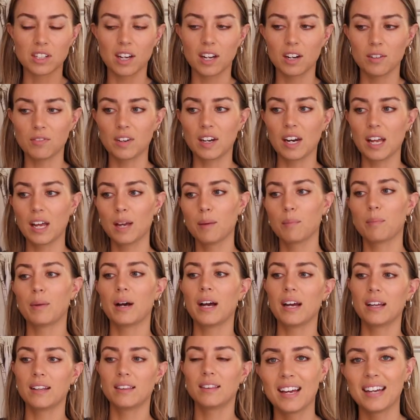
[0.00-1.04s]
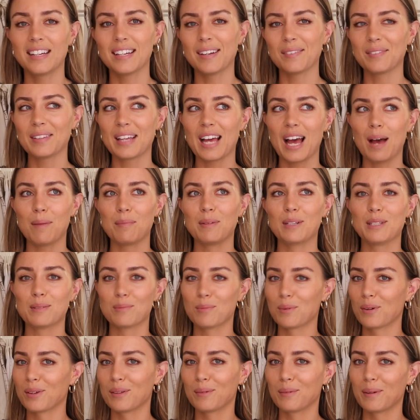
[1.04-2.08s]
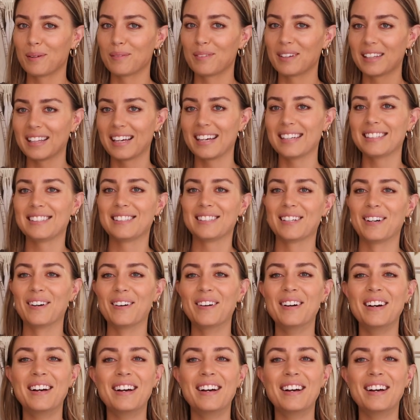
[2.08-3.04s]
kind of funny, but it definitely happens more than we realize. So